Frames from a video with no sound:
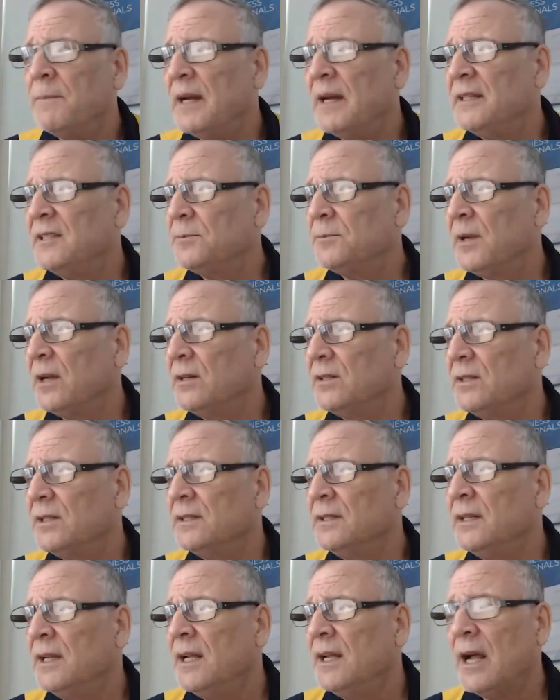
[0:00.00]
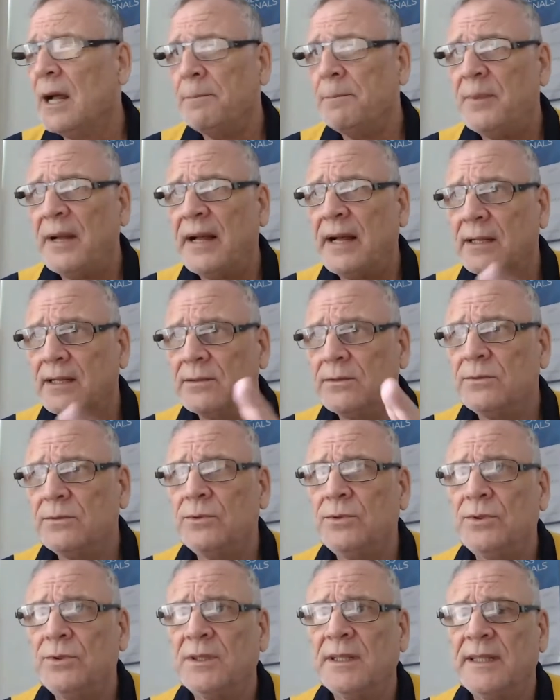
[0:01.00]
I've mainly spoken
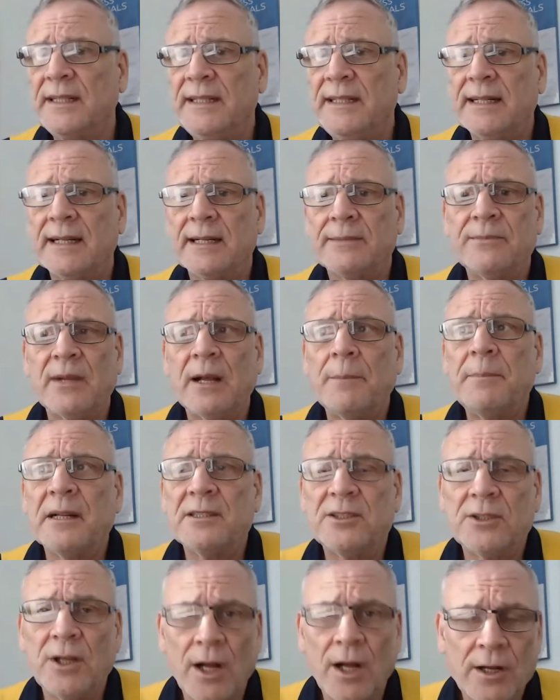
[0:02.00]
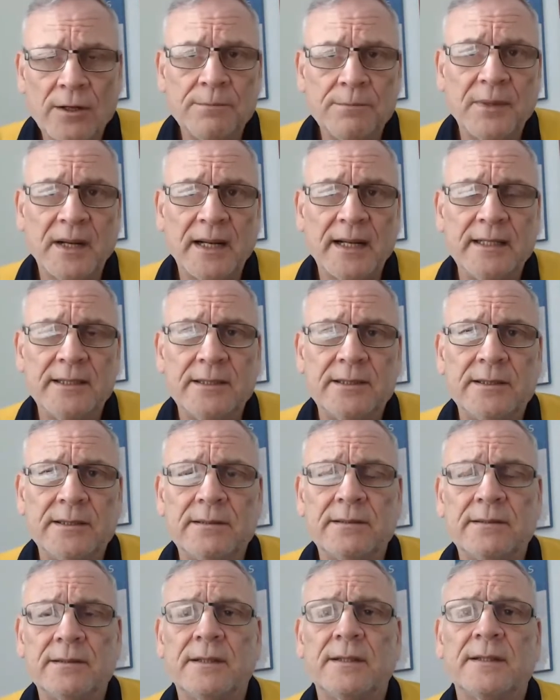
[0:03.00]
about about your
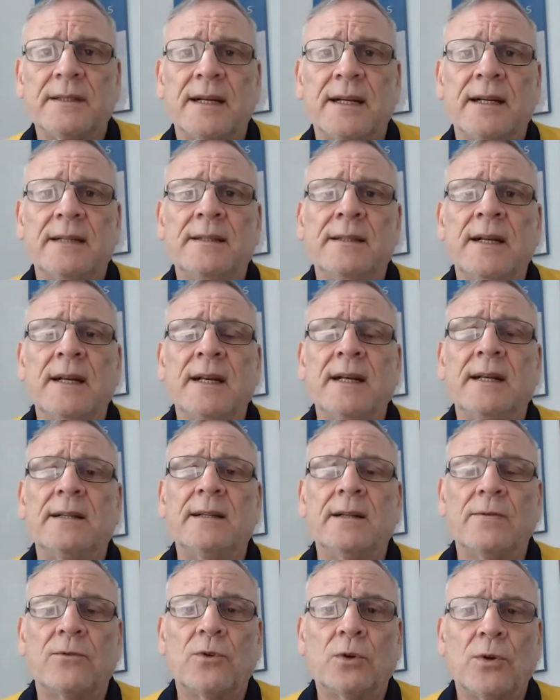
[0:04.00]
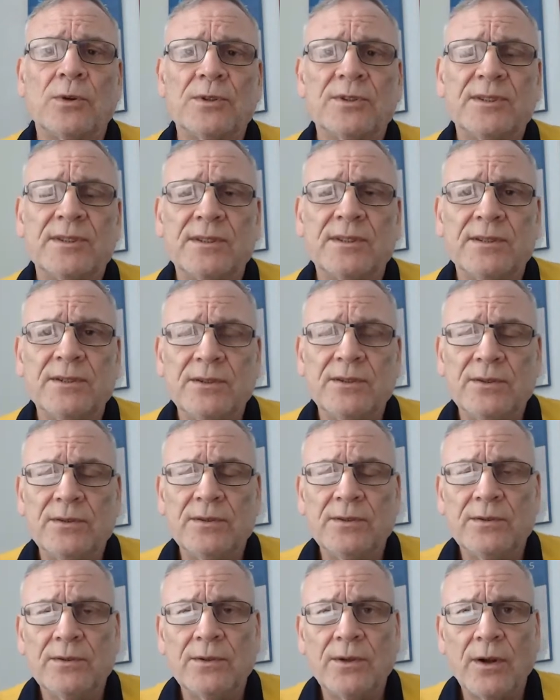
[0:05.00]
homepage. Okay, of course,
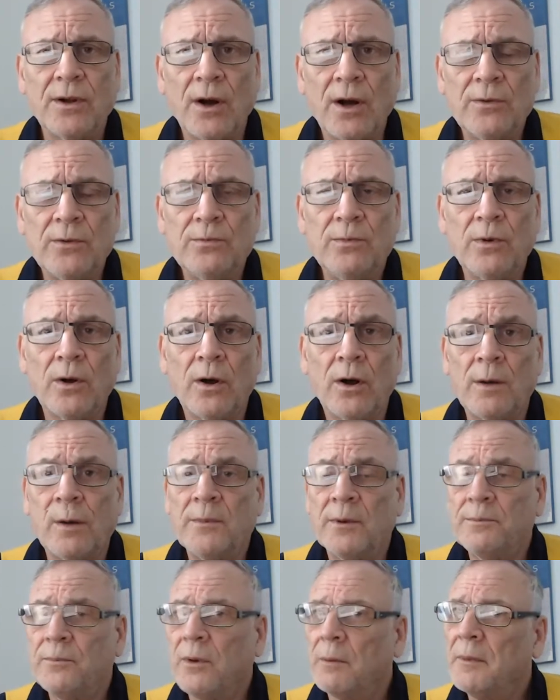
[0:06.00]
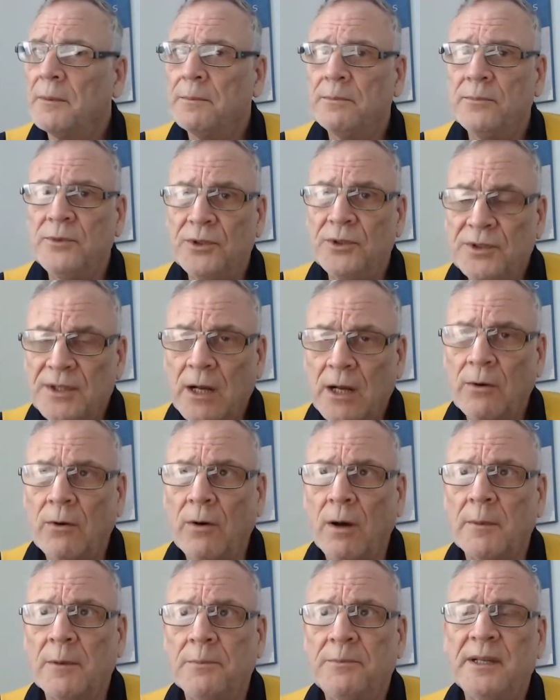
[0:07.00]
I'm
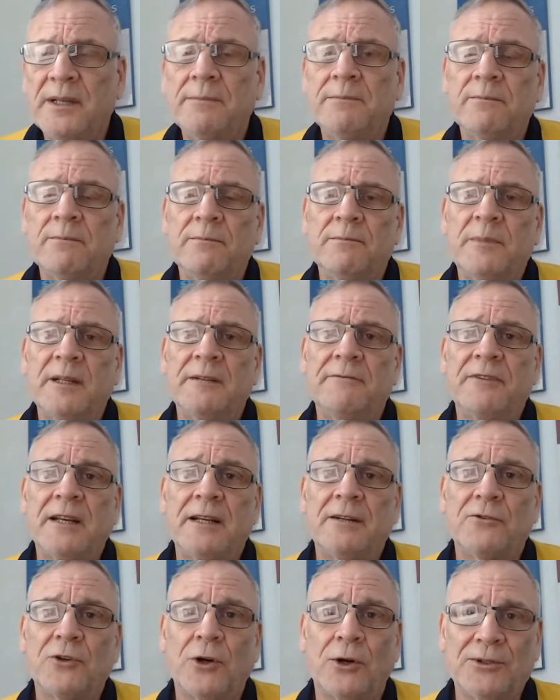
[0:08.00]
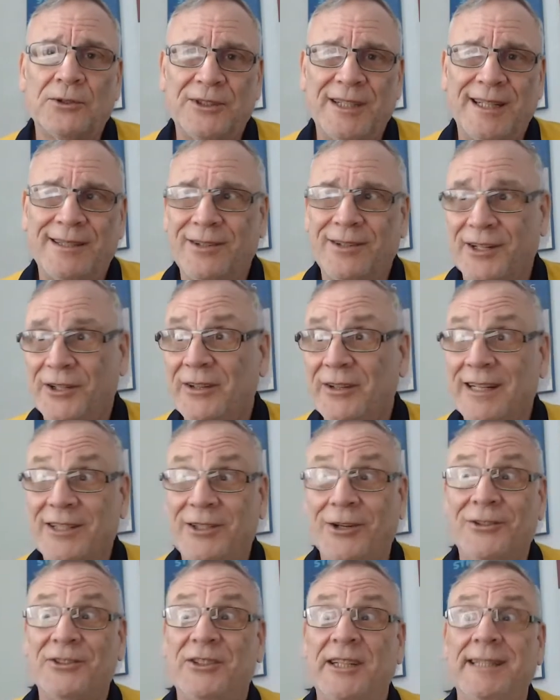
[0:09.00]
a big fan of content. I
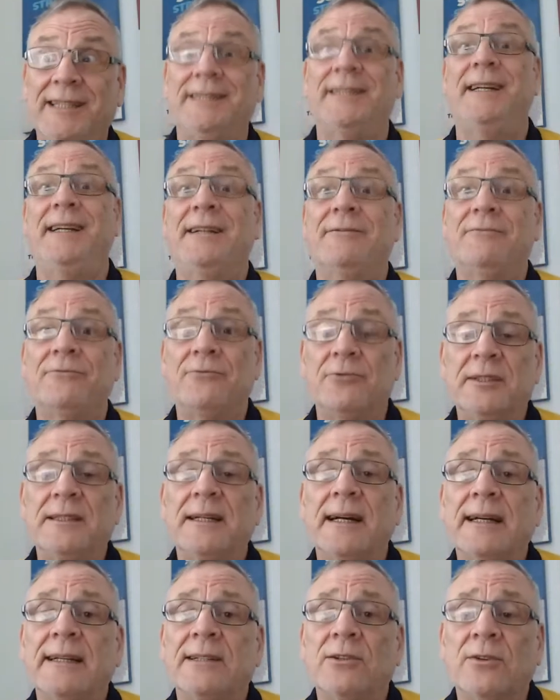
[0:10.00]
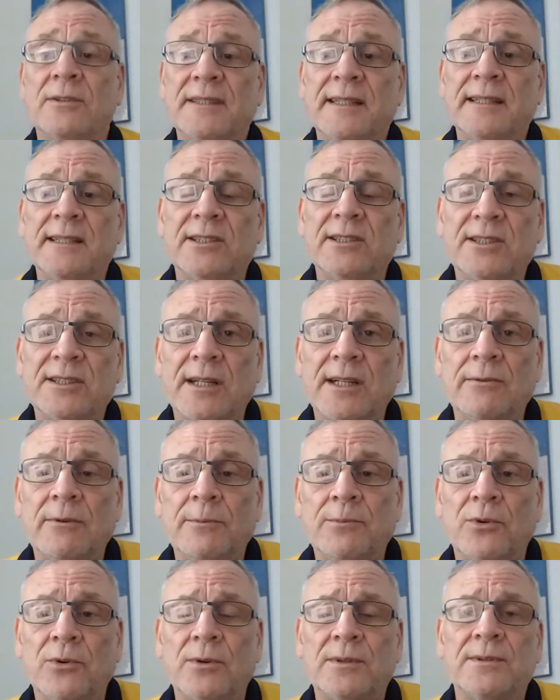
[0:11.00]
create content every day. Content is so
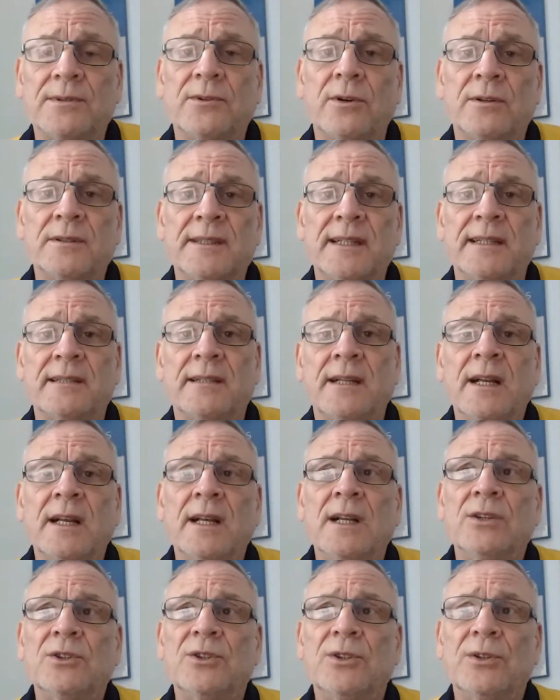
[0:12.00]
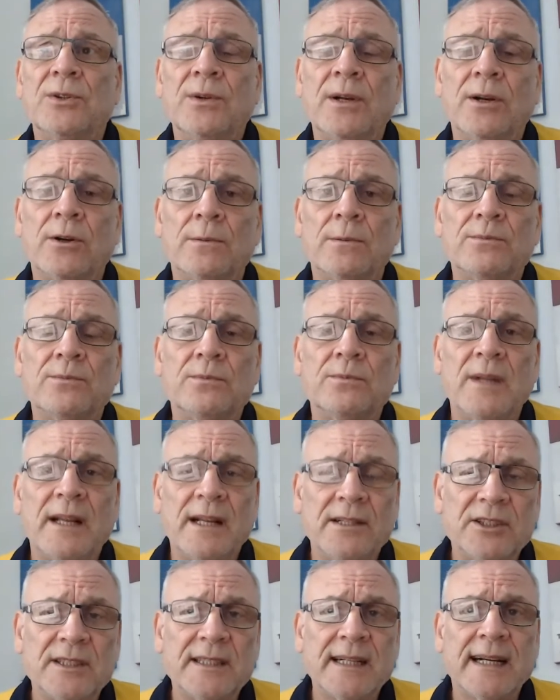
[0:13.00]
important. Content to help
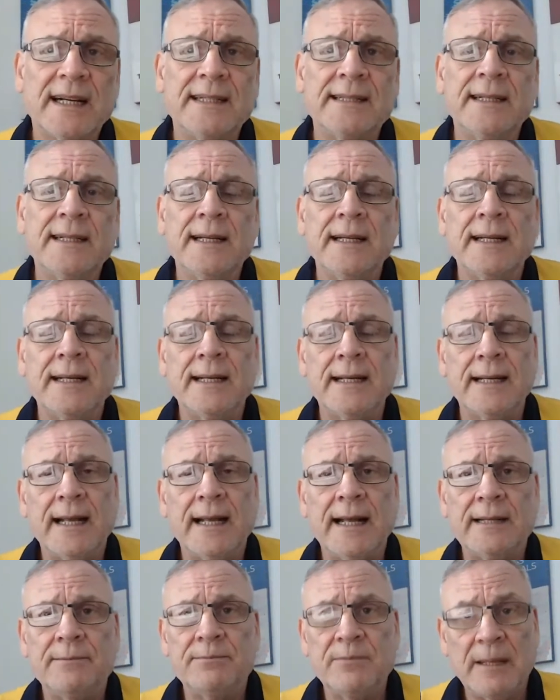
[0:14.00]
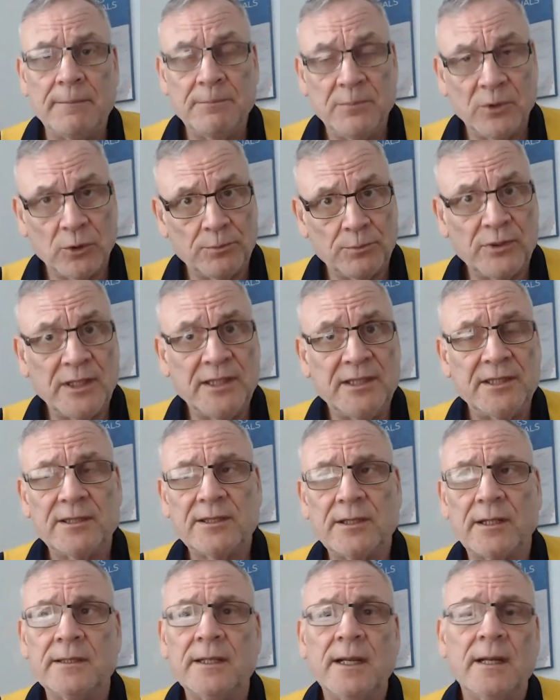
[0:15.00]
educate and build
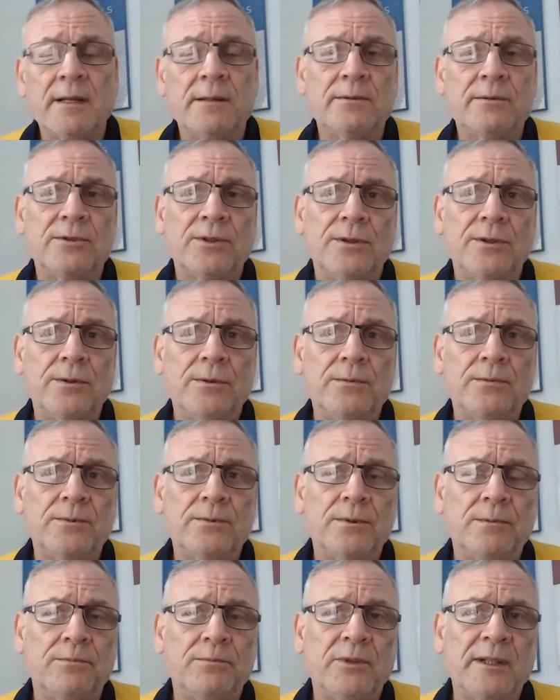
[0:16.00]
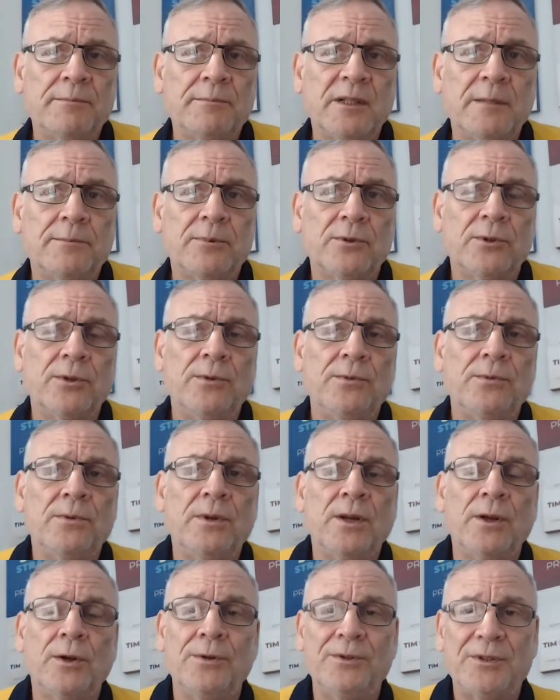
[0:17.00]
bridges, like to bring people
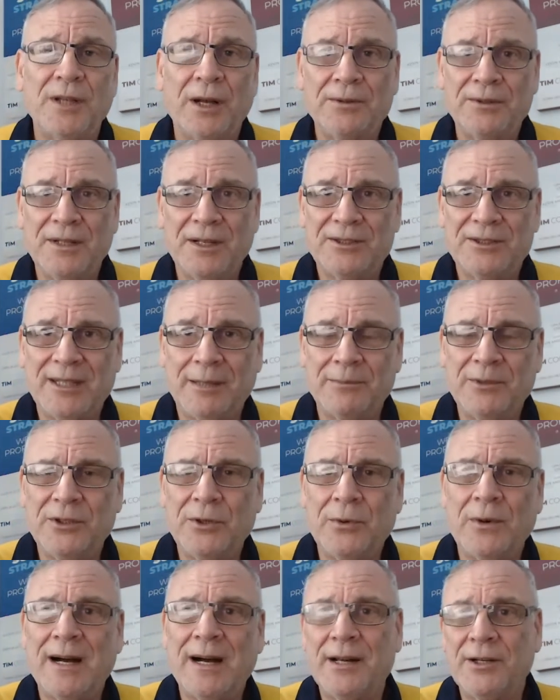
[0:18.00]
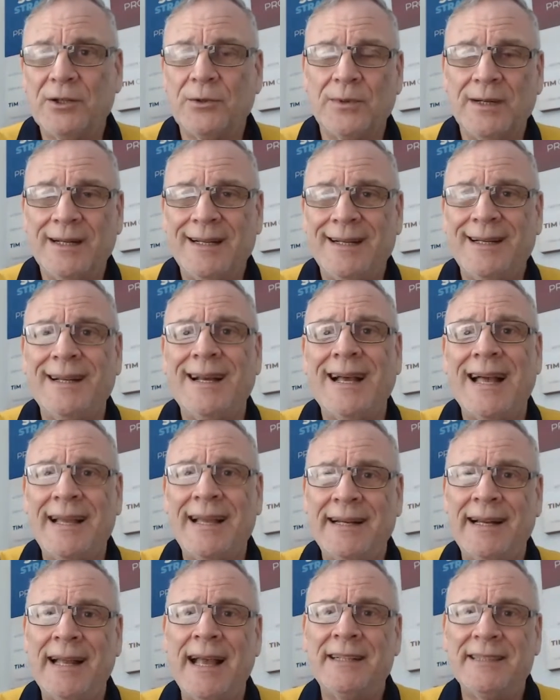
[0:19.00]
who don't know something, who are unaware,
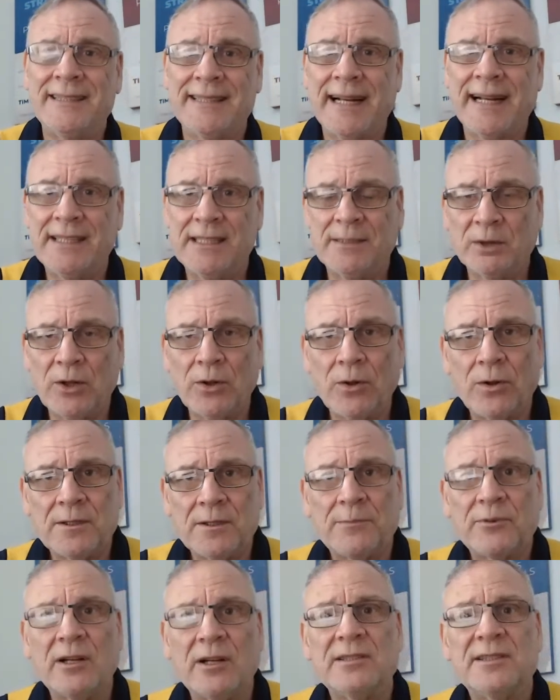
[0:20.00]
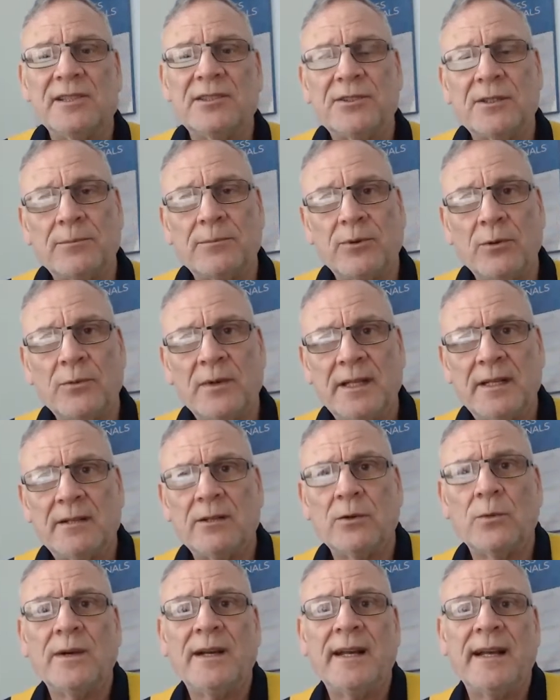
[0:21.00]
and yet educate them along the process to the point where
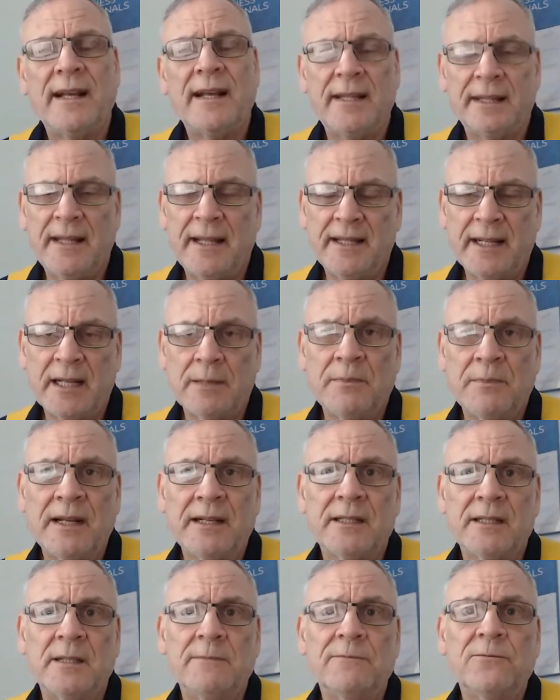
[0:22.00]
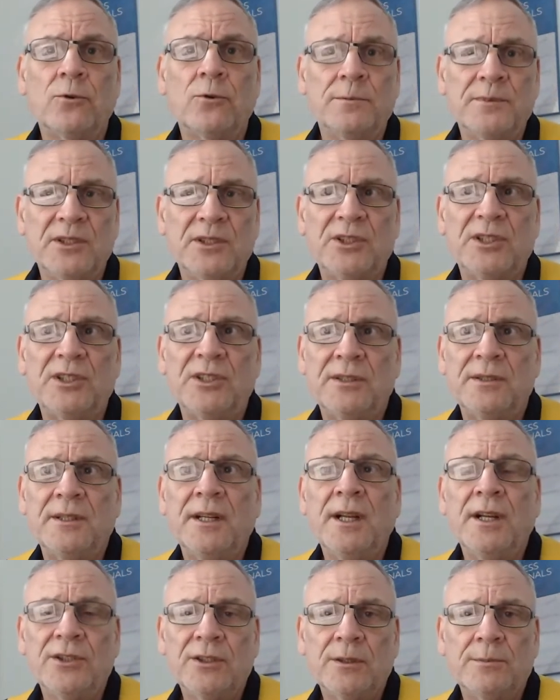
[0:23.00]
they're aware and they can make an informed
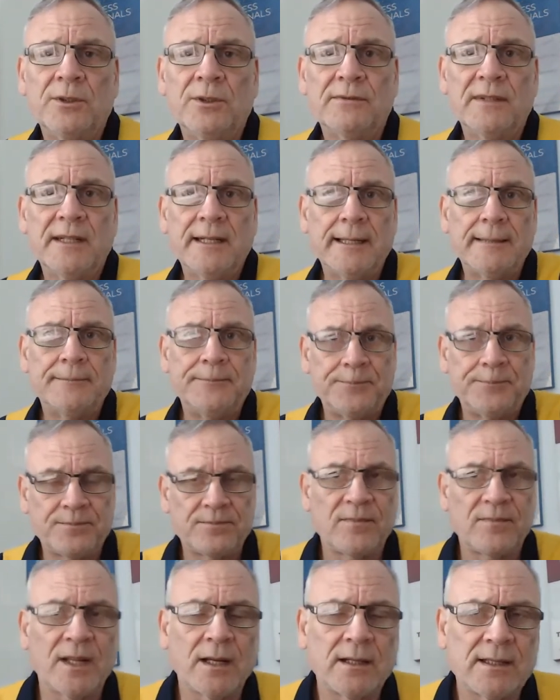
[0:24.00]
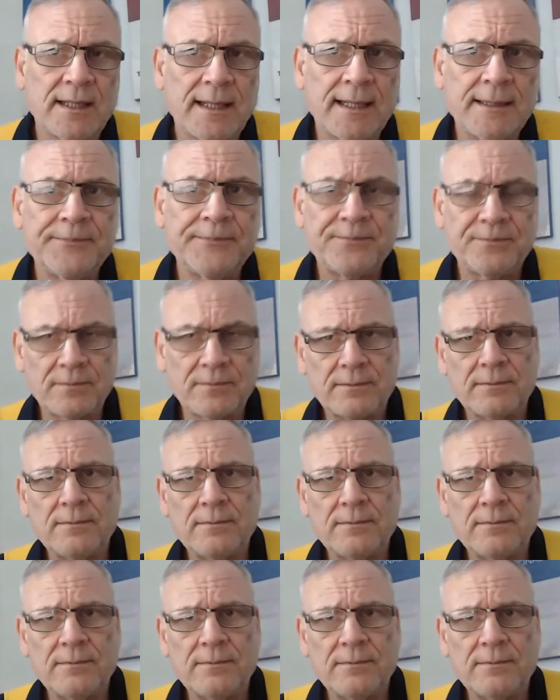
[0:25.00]
decision to move ahead. Okay.